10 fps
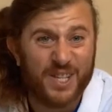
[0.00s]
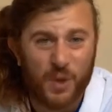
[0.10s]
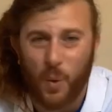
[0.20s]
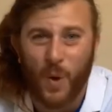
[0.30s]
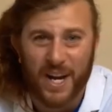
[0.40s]

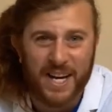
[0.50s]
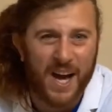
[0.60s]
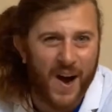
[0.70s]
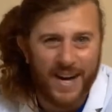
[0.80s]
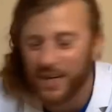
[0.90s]

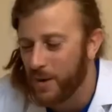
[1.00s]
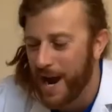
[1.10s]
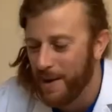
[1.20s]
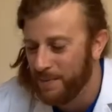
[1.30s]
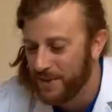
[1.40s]
29
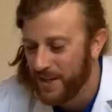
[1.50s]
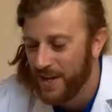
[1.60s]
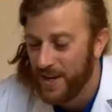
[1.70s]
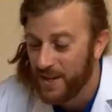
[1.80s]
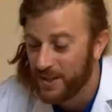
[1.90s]
grams.
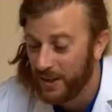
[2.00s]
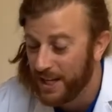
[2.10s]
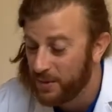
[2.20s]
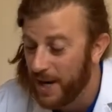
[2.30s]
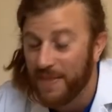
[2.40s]
So
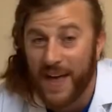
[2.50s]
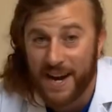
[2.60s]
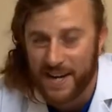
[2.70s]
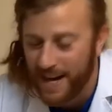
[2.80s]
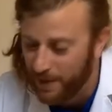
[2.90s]
let's write
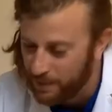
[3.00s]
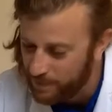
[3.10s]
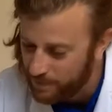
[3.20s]
that down.